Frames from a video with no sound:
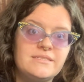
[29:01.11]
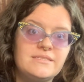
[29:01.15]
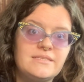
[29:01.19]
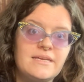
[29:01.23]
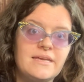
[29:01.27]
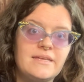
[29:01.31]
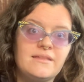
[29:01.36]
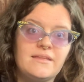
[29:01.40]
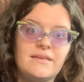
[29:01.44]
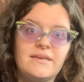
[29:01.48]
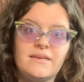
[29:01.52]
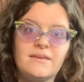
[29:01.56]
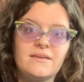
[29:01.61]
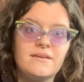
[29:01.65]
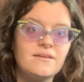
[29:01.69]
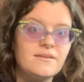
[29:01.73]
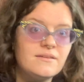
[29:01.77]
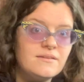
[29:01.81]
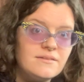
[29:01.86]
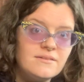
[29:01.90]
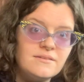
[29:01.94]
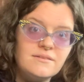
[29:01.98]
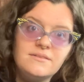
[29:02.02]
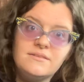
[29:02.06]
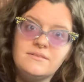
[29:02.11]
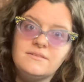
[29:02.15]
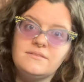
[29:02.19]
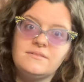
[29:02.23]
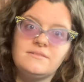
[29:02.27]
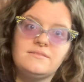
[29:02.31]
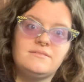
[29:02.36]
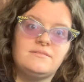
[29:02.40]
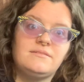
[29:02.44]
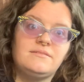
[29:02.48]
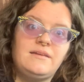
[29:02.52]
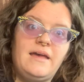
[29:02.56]
say like
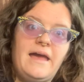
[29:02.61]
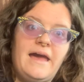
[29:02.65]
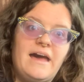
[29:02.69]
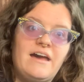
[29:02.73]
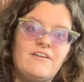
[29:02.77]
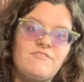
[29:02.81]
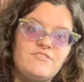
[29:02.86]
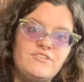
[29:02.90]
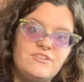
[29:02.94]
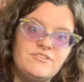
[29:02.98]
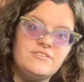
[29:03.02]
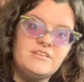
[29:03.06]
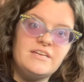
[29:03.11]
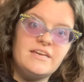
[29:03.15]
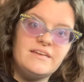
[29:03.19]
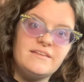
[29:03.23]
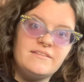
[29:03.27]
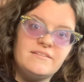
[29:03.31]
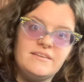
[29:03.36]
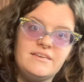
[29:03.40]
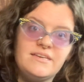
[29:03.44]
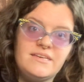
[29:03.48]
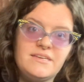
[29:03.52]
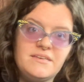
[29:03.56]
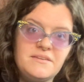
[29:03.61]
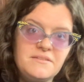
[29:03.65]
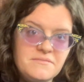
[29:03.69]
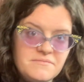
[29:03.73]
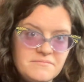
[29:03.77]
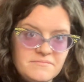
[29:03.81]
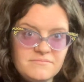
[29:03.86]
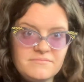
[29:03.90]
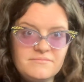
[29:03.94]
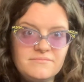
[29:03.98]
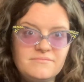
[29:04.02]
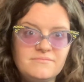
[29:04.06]
half your daily
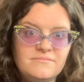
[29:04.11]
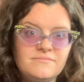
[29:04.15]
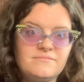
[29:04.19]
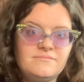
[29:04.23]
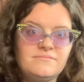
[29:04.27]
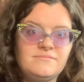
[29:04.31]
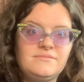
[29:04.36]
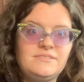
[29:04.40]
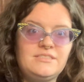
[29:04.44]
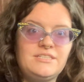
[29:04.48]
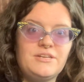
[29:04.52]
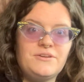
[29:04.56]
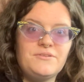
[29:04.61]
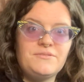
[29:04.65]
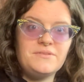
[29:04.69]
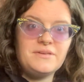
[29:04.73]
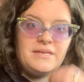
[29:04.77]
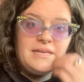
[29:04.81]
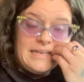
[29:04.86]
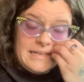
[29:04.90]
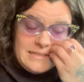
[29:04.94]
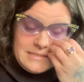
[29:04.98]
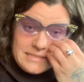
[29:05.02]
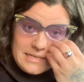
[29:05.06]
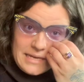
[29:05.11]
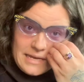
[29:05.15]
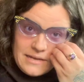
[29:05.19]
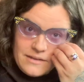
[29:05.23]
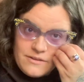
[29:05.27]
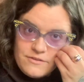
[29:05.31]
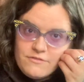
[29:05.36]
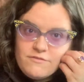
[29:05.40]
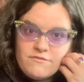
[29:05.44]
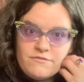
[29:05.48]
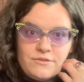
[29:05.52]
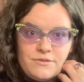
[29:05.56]
intake
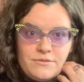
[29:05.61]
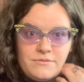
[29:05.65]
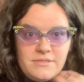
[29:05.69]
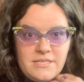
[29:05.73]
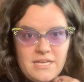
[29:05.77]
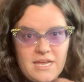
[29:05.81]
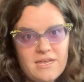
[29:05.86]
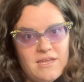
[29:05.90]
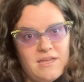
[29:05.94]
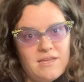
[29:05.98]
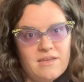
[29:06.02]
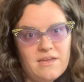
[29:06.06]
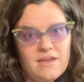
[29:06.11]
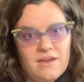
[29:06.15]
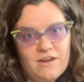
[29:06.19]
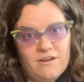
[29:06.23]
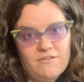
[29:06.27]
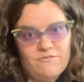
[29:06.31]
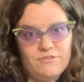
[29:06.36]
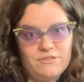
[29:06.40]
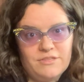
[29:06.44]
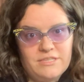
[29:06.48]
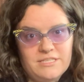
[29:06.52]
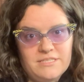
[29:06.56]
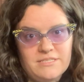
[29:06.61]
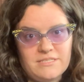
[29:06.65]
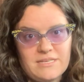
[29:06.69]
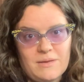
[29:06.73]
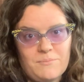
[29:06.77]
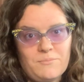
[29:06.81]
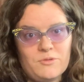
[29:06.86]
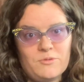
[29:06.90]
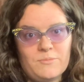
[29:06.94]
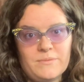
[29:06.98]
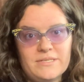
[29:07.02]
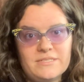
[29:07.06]
of food taken care of with these
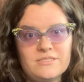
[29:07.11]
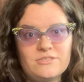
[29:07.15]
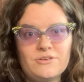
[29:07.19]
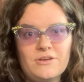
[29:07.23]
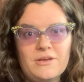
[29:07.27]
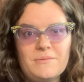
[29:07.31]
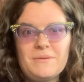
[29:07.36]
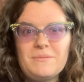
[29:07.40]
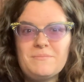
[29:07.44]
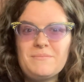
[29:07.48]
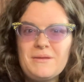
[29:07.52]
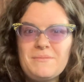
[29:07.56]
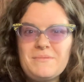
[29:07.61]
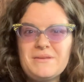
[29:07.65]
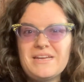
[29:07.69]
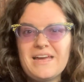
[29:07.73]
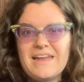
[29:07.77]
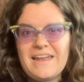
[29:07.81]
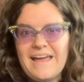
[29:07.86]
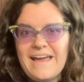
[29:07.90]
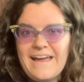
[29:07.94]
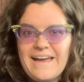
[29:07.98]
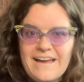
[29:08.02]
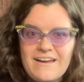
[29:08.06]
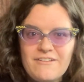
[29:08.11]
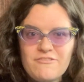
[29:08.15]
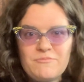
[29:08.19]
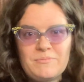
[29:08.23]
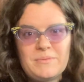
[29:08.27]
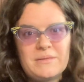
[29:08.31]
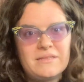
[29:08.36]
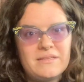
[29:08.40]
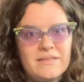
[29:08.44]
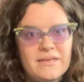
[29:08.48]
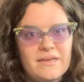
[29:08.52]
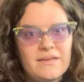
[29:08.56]
supplements. Or maybe not half,
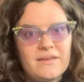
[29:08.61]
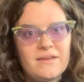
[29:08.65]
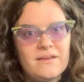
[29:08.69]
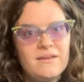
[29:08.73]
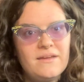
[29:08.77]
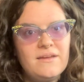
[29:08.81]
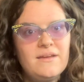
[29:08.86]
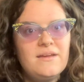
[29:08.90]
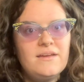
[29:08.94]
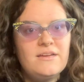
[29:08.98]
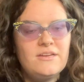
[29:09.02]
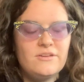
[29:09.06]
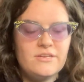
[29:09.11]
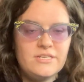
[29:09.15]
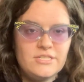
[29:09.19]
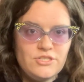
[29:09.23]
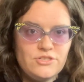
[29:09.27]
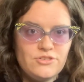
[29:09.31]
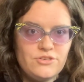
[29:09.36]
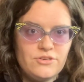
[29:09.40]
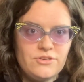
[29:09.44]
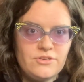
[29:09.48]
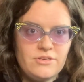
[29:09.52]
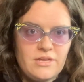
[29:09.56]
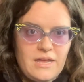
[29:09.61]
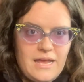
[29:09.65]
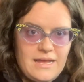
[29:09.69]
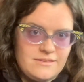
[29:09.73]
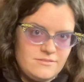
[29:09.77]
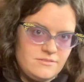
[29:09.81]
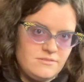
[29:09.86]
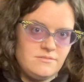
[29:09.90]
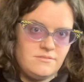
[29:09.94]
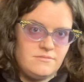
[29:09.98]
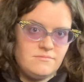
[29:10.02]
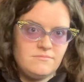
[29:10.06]
but like, because you're,
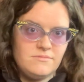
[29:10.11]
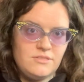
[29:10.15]
as